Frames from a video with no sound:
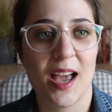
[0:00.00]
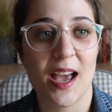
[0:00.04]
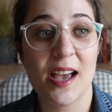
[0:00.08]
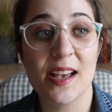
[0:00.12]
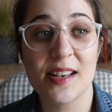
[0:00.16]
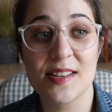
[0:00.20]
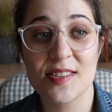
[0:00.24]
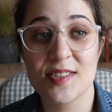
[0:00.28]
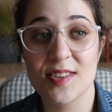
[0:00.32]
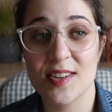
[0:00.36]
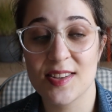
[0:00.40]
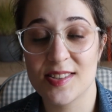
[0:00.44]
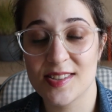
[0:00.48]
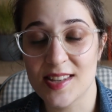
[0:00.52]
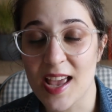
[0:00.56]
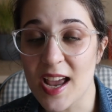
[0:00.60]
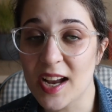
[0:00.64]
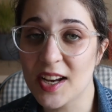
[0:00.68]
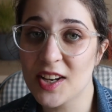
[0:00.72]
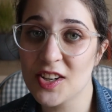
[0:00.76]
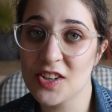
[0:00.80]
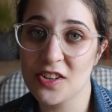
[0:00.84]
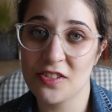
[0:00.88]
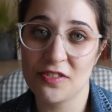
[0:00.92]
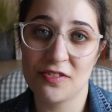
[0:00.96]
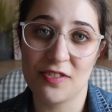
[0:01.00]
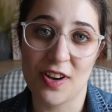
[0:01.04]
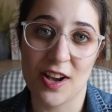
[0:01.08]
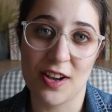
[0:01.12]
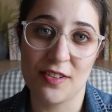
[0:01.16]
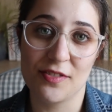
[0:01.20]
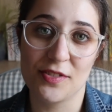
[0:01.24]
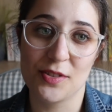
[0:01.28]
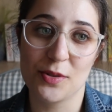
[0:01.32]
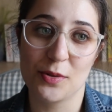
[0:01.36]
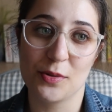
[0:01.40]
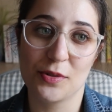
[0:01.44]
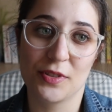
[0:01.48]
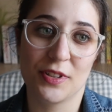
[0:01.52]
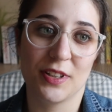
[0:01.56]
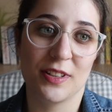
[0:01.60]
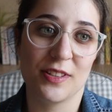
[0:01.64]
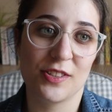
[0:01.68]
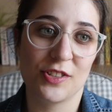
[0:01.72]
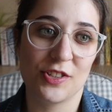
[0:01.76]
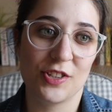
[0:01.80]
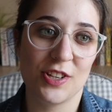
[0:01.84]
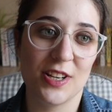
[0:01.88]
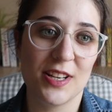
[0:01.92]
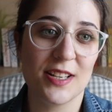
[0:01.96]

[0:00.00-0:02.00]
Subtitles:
As the second of five daughters,